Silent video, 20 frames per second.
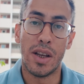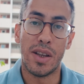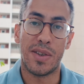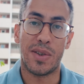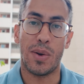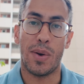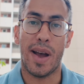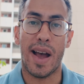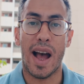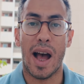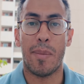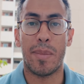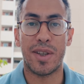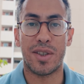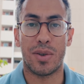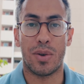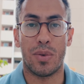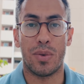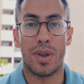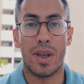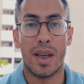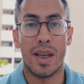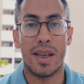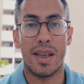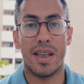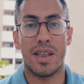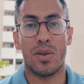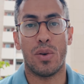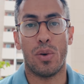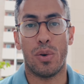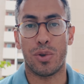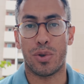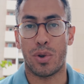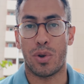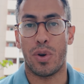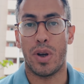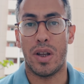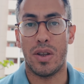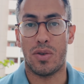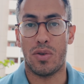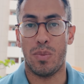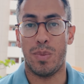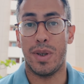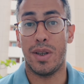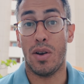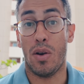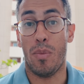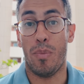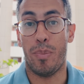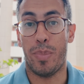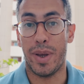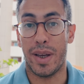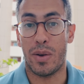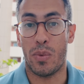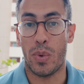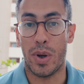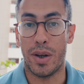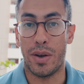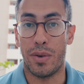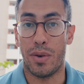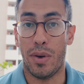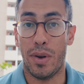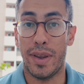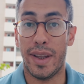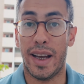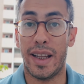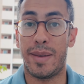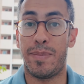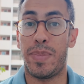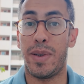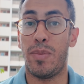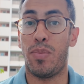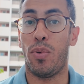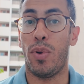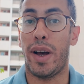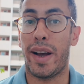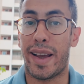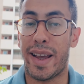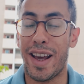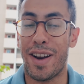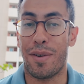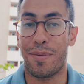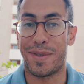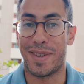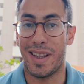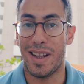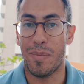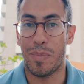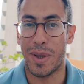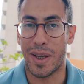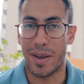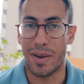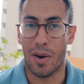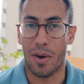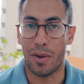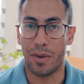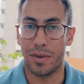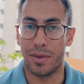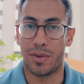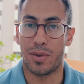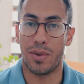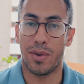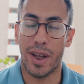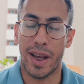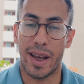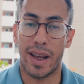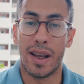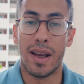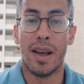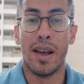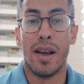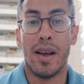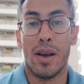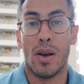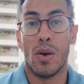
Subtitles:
So Amazon is also going to be a big winner that people are kind of sleeping on today.